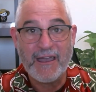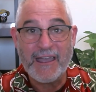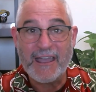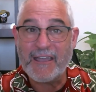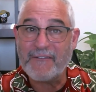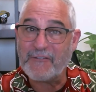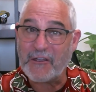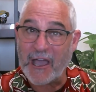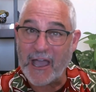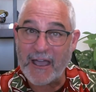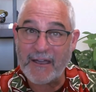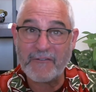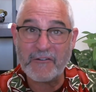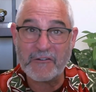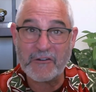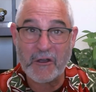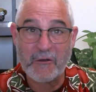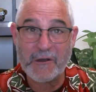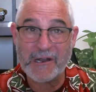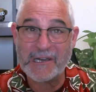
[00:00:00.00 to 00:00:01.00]
If you
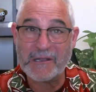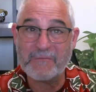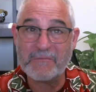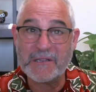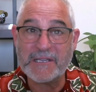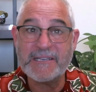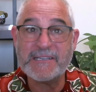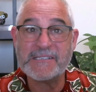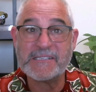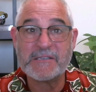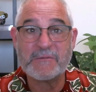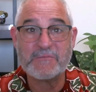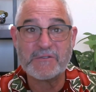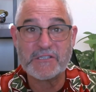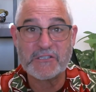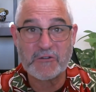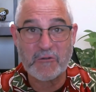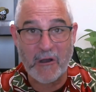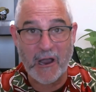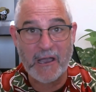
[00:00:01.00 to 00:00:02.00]
haven't already, please
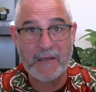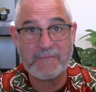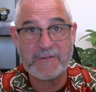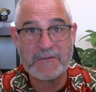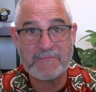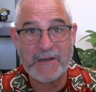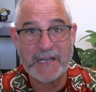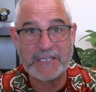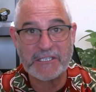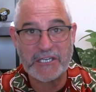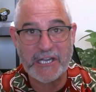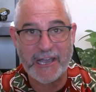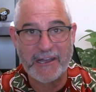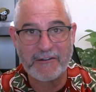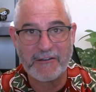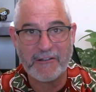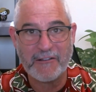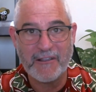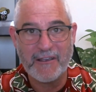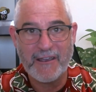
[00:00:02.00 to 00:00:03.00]
subscribe to my
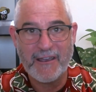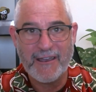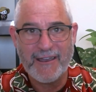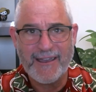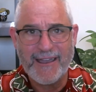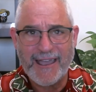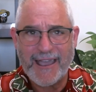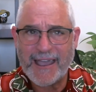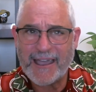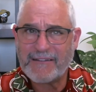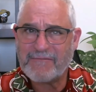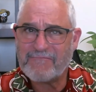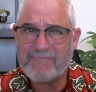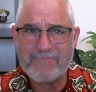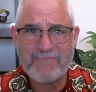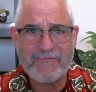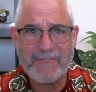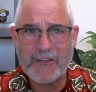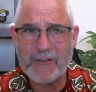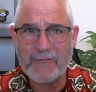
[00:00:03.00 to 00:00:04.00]
channel and
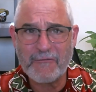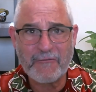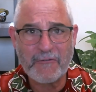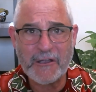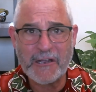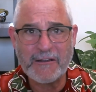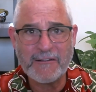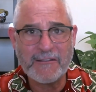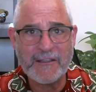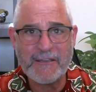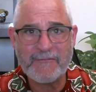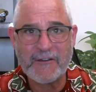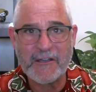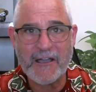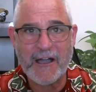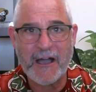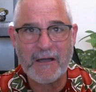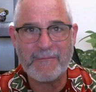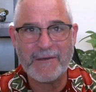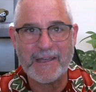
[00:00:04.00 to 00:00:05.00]
feel free to leave a
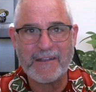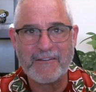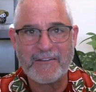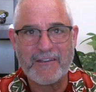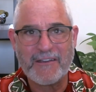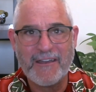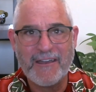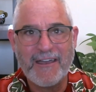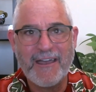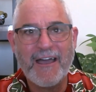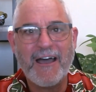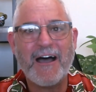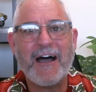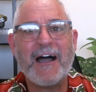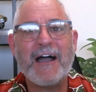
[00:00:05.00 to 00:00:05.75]
comment.